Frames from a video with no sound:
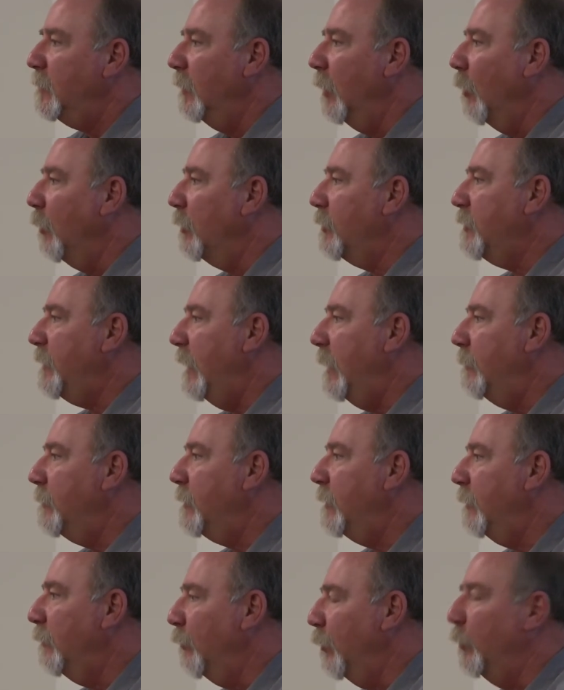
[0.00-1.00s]
lower
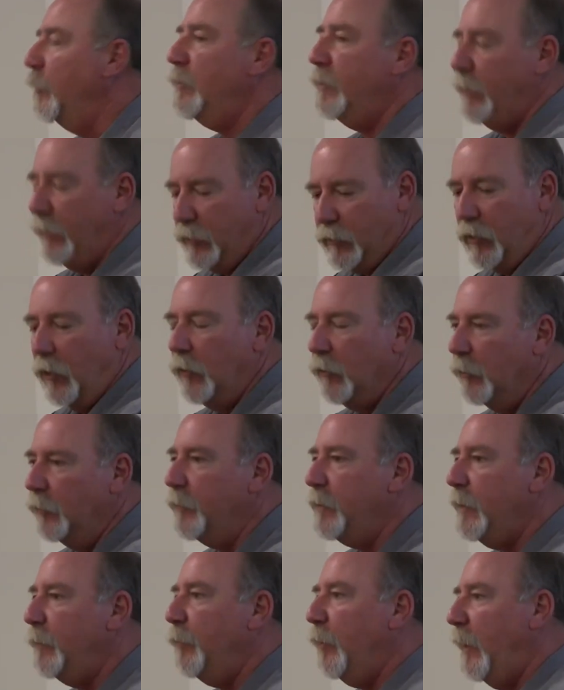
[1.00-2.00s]
stems and the roots, and you start
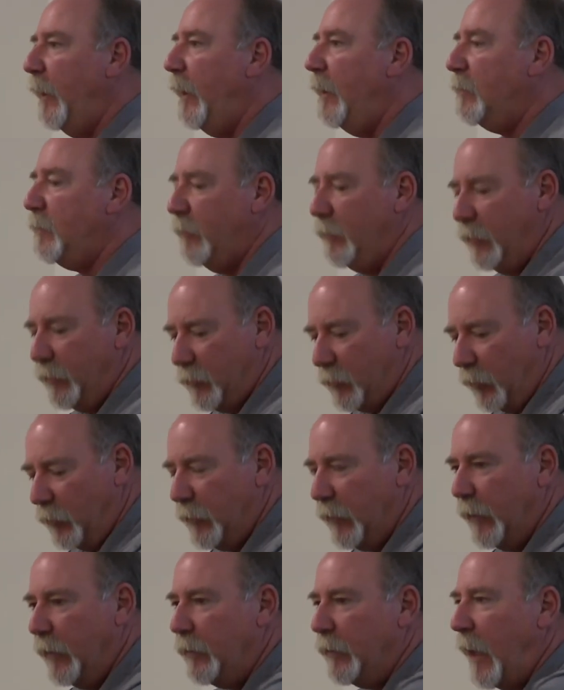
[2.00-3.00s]
losing plants, and you
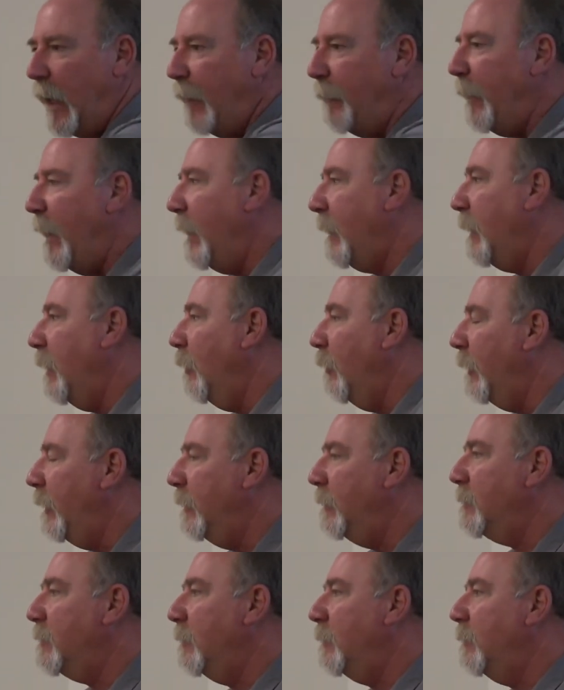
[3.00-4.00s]
start to get dieback
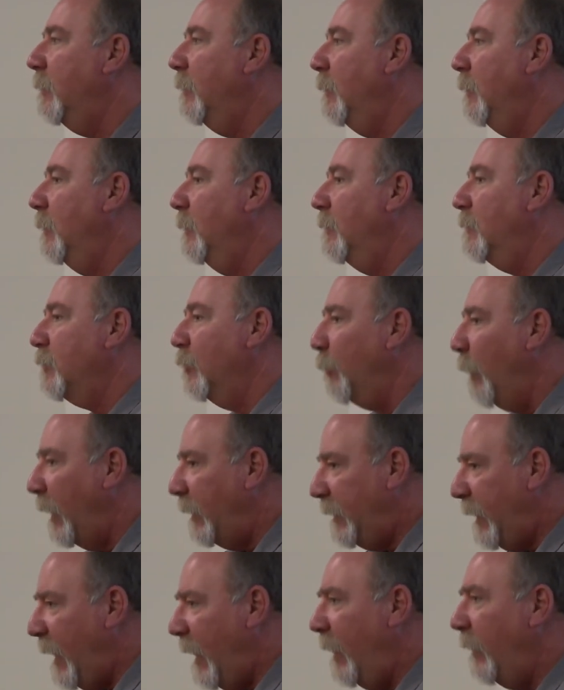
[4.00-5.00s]
areas. And so
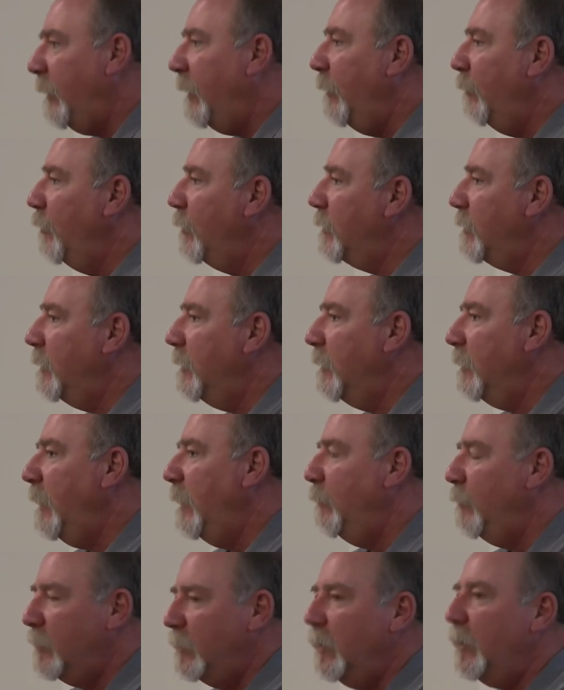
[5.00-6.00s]
my dad, he was
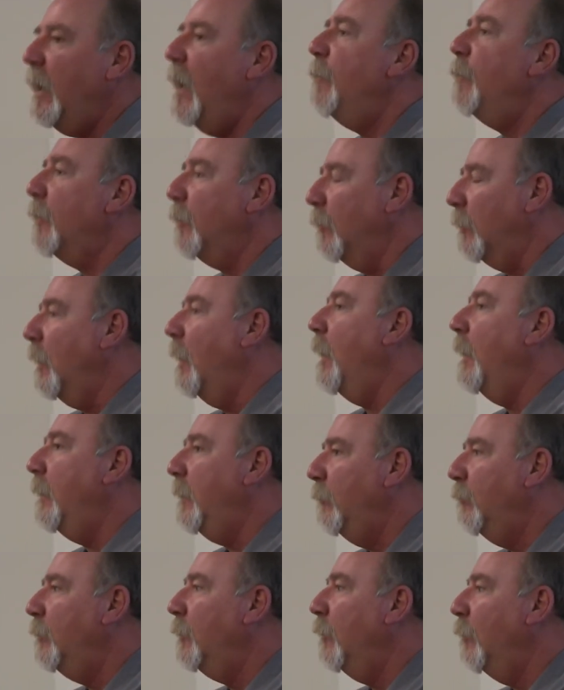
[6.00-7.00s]
the chemical guy.
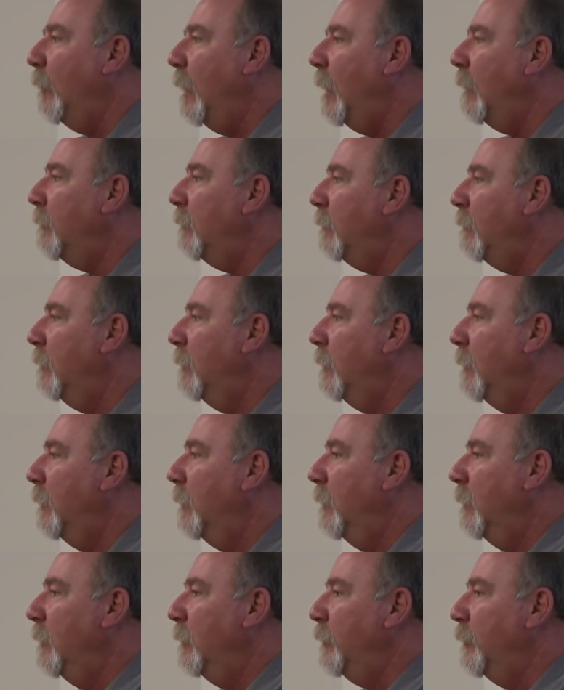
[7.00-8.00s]
He would go out and
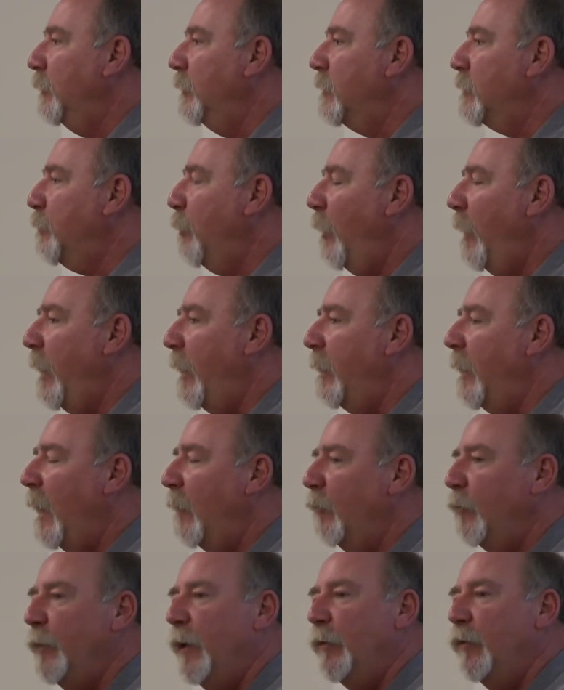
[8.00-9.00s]
do the spray. And
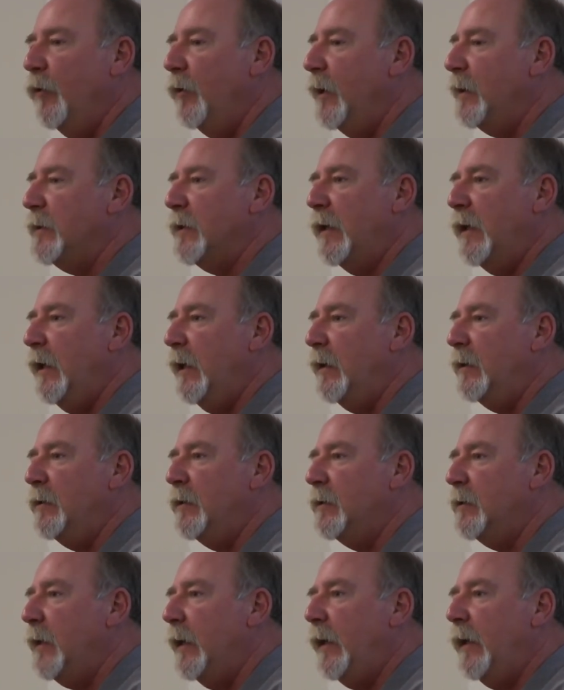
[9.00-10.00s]
I remember as a kid
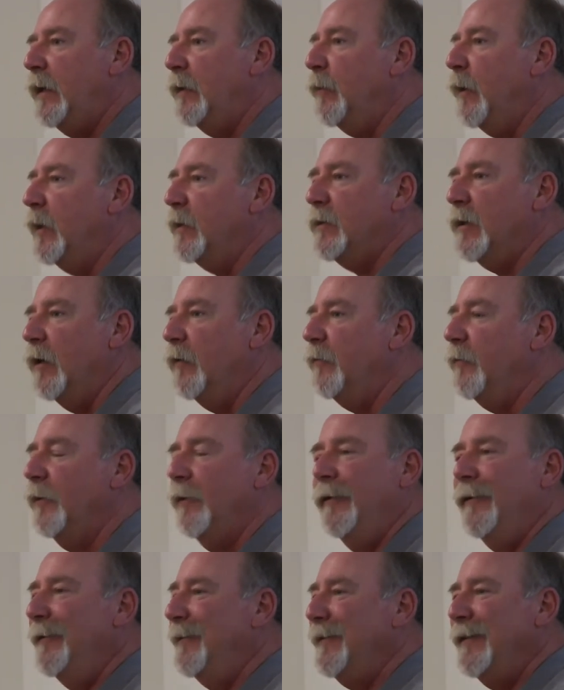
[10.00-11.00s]
just thinking to myself,
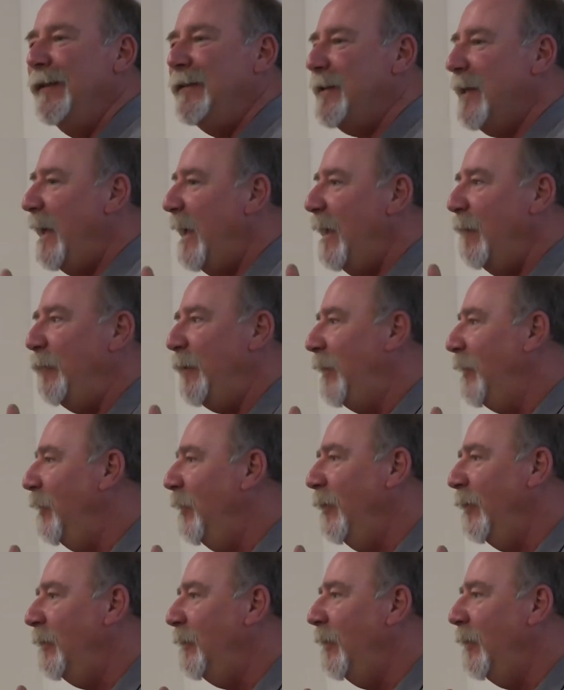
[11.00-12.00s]
this can't
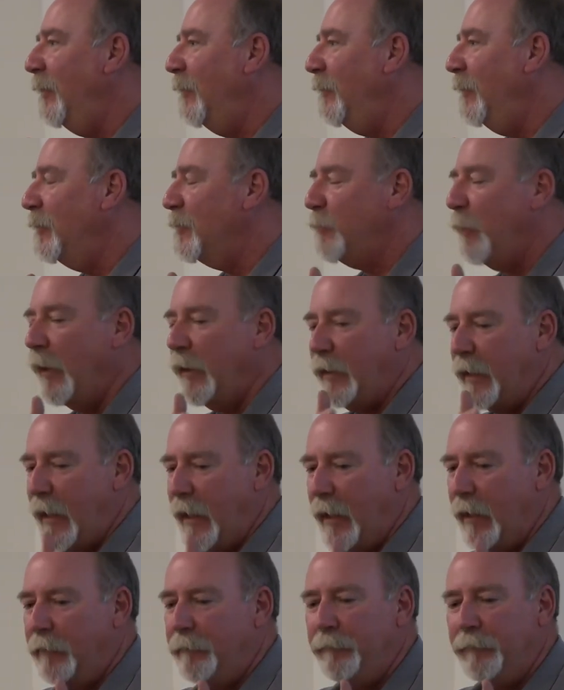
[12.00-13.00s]
be good. You know, here's my
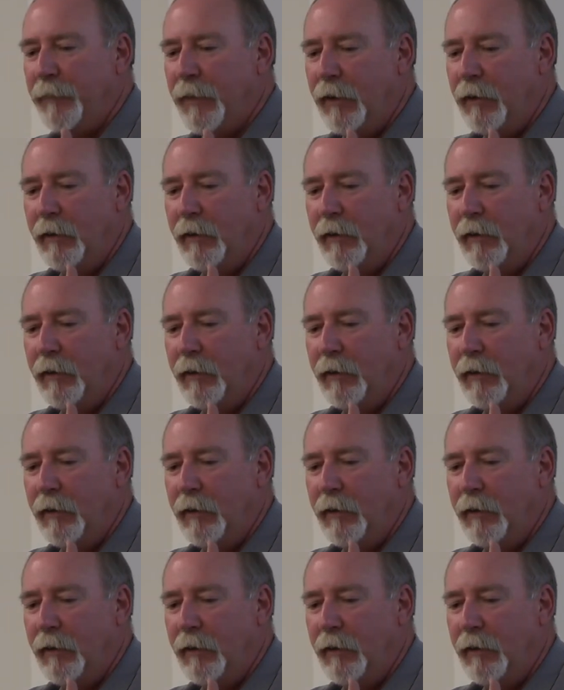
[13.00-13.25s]
dad,